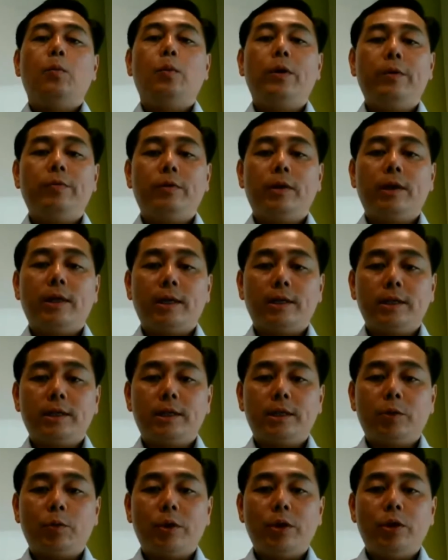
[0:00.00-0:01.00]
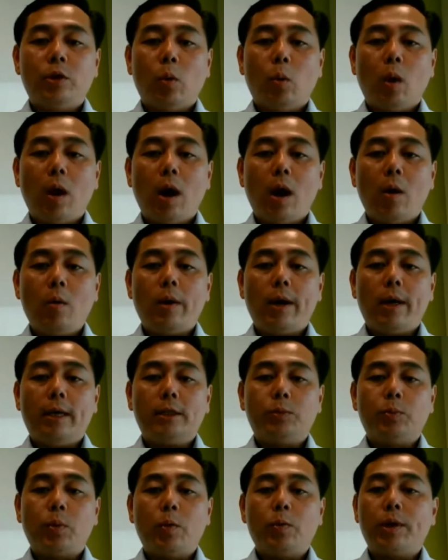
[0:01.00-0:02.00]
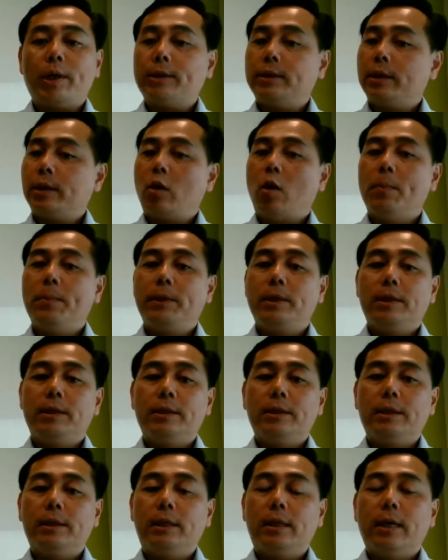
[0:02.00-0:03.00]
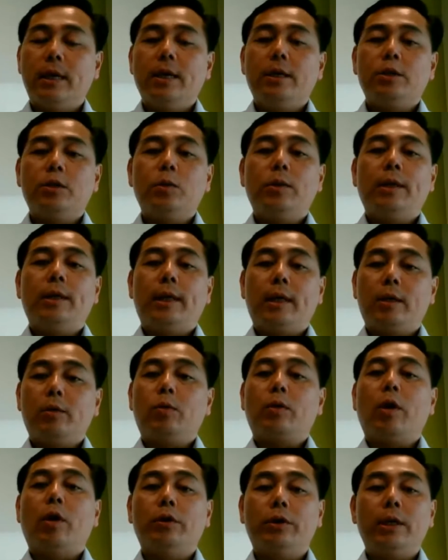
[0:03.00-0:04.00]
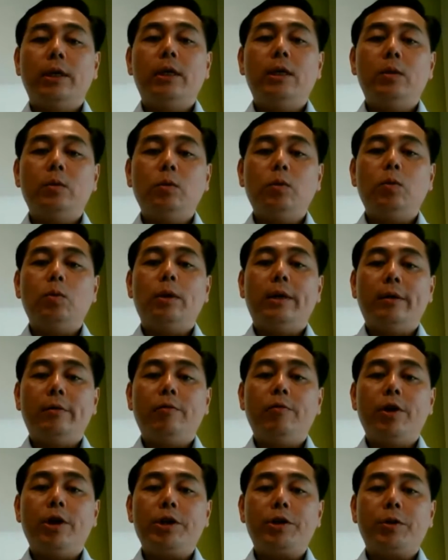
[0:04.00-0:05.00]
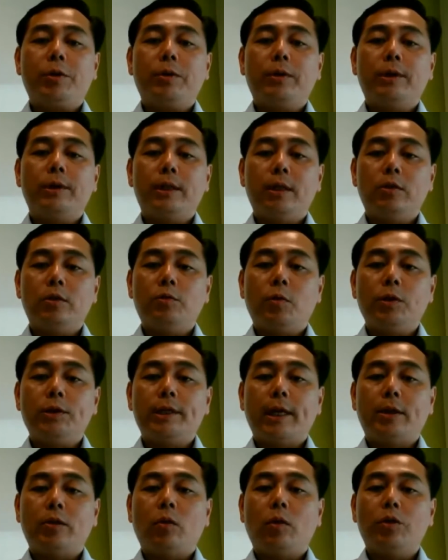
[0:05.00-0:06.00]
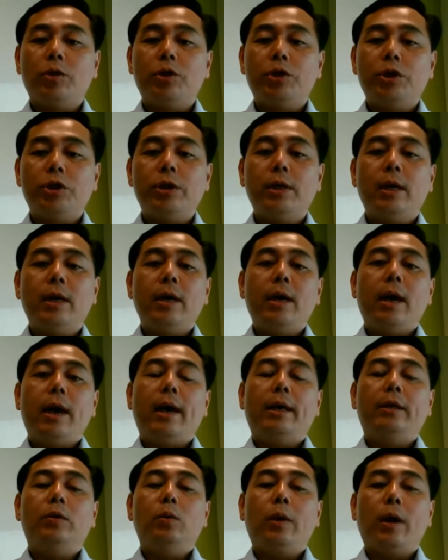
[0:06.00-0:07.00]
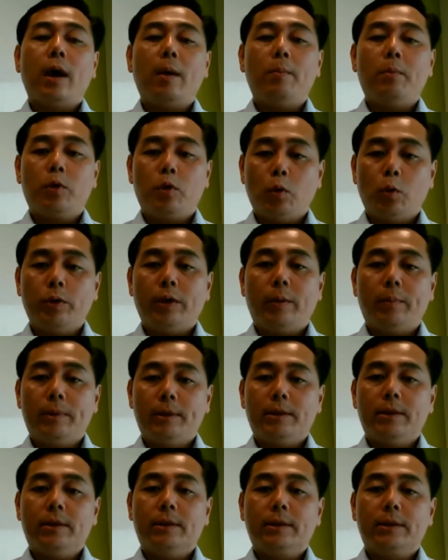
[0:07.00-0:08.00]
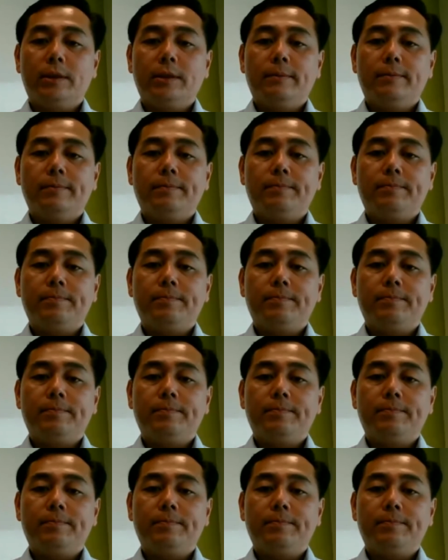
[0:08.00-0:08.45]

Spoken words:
with the necessary know-how as well as competency, so that they could continue to leverage on the Salesforce technology and to help grow their business.